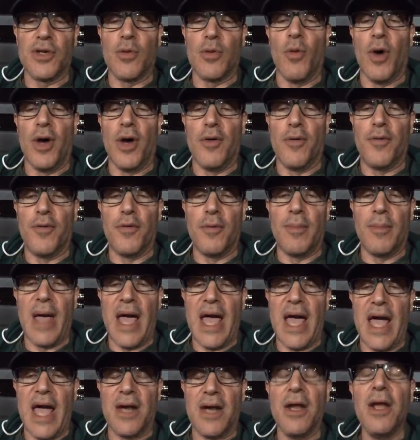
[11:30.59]
a wonderful
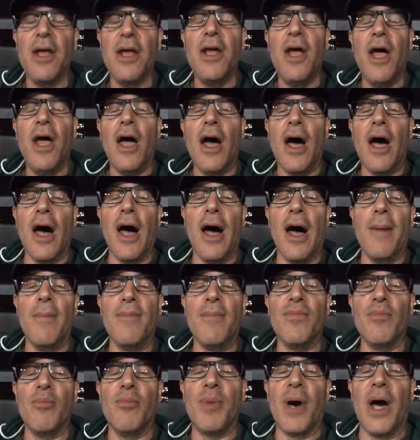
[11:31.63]
man. Um,
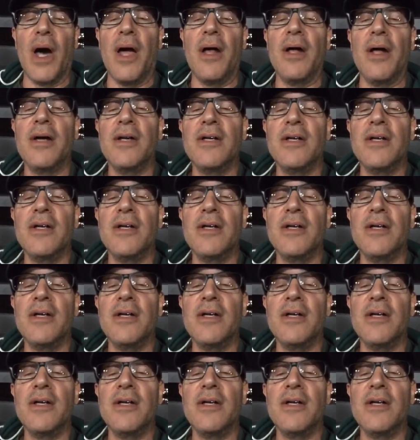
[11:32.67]
but